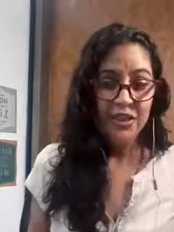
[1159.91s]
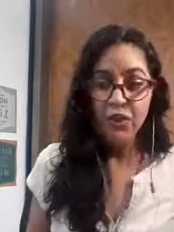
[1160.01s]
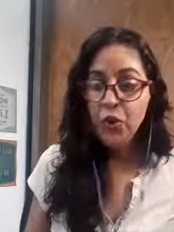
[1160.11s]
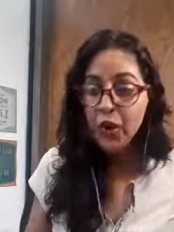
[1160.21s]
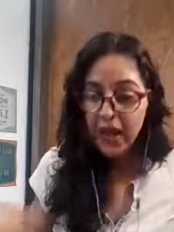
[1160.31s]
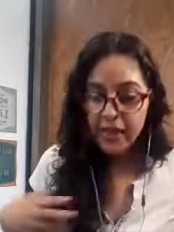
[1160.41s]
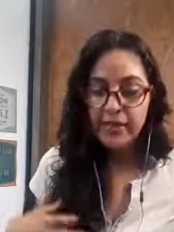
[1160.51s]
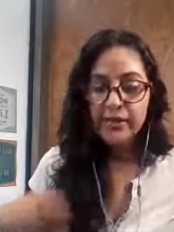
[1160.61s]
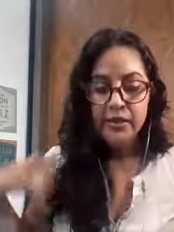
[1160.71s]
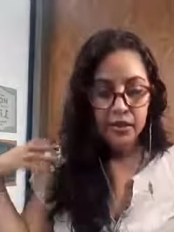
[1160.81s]
You
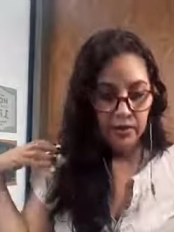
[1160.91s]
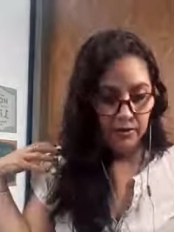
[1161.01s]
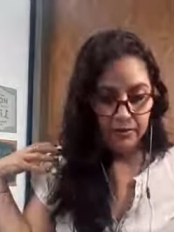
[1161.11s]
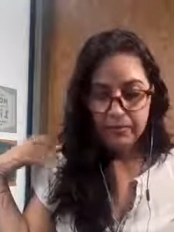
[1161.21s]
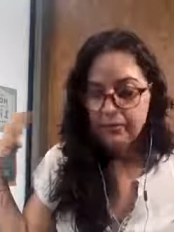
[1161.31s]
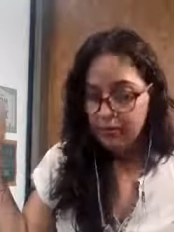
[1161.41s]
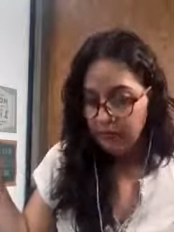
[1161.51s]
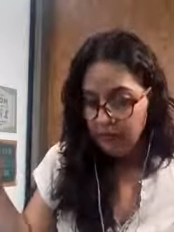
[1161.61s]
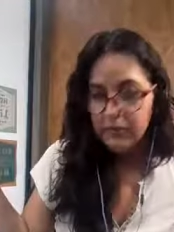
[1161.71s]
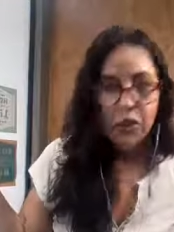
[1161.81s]
can
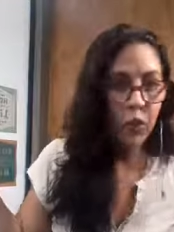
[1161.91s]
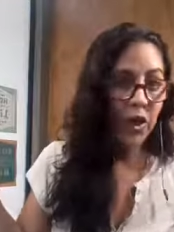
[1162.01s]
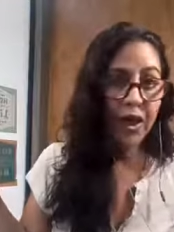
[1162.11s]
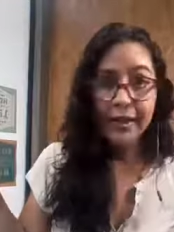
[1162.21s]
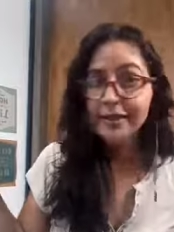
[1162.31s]
cry